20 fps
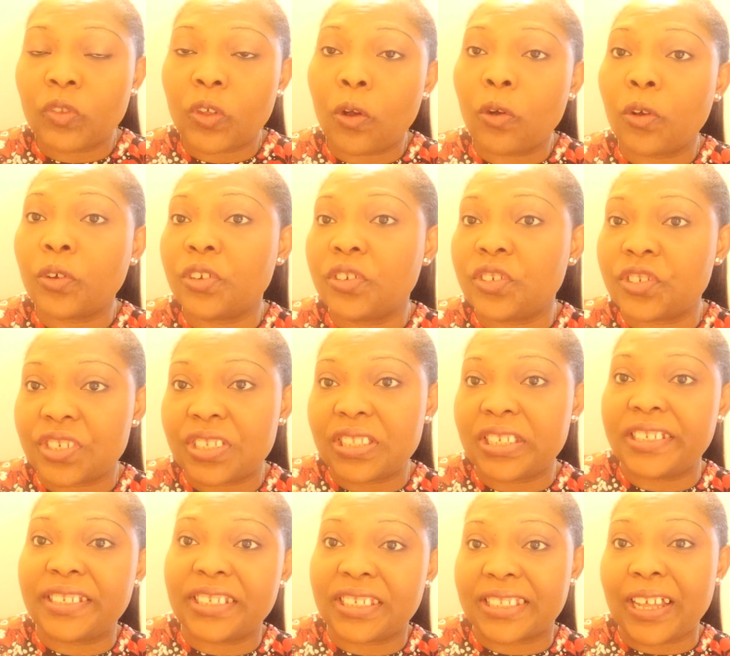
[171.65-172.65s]
Or you just
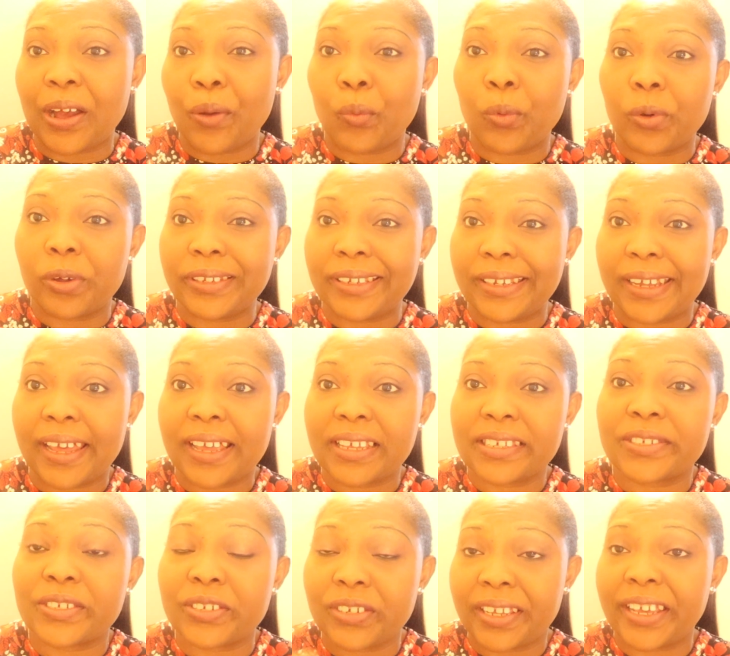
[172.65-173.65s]
need is that one
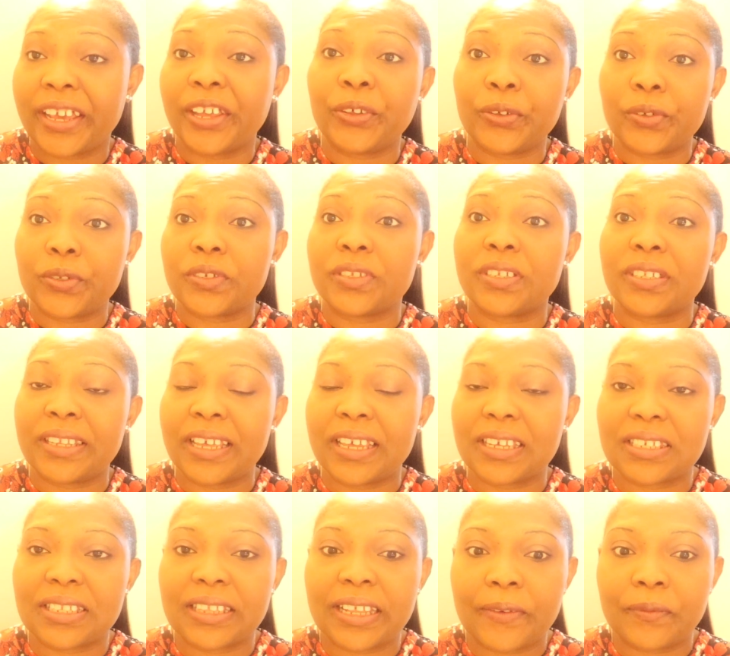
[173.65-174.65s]
yes to get you to the
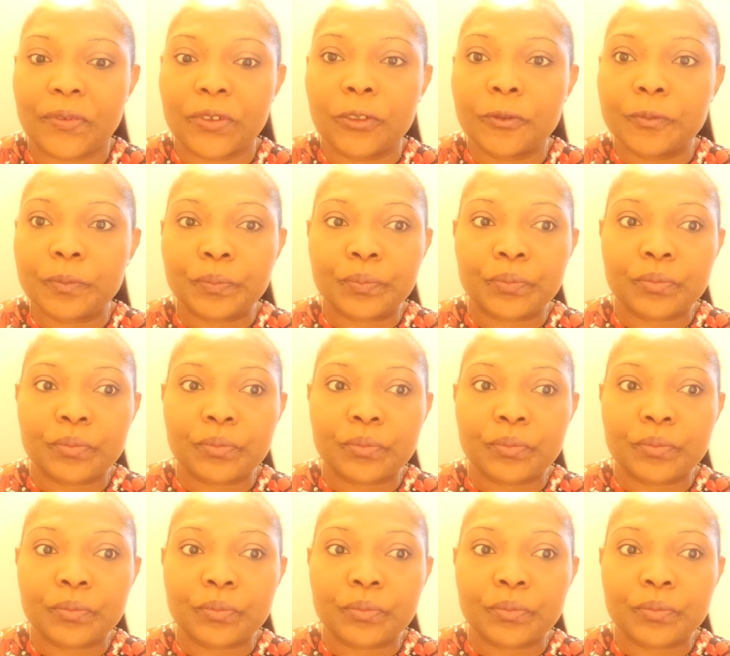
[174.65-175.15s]
next level.